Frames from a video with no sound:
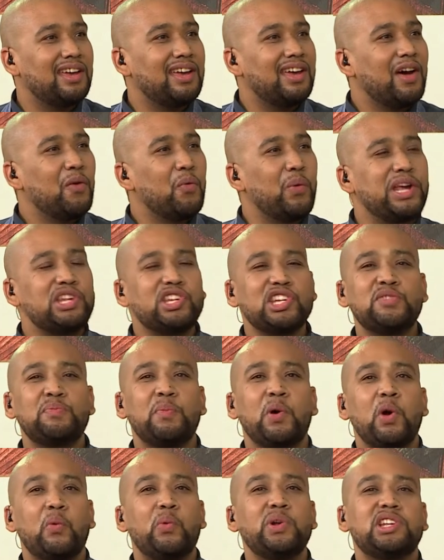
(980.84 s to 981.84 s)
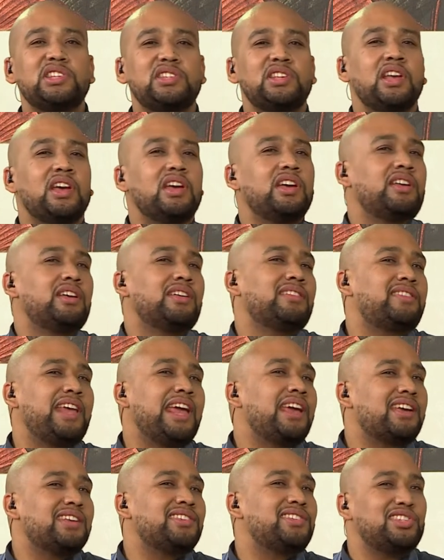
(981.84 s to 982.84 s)
Yeah, man. We just, we just,
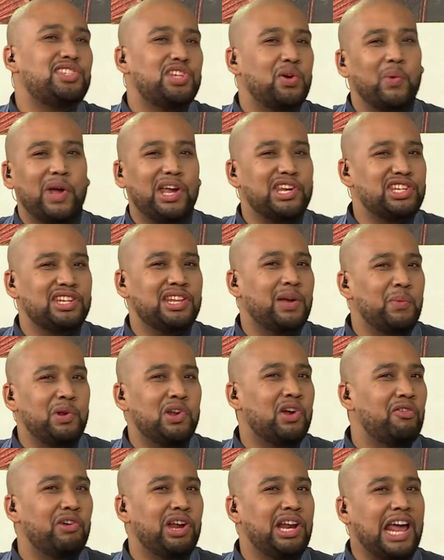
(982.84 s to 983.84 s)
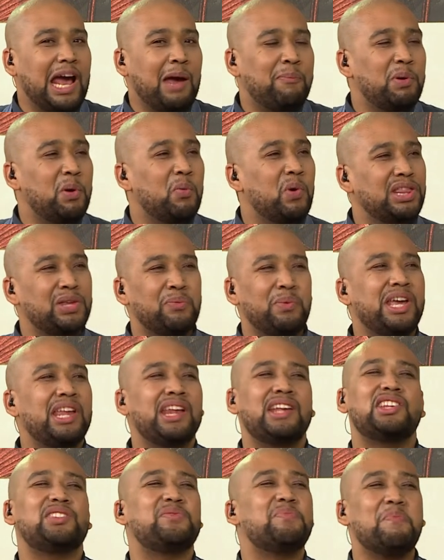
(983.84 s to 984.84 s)
take a situation that we're not really happy with and we're
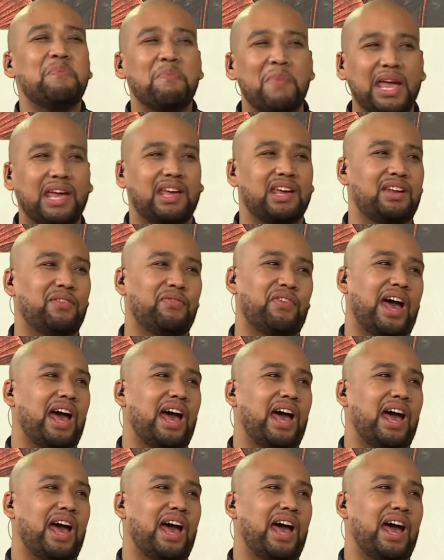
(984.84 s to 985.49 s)
gonna just make it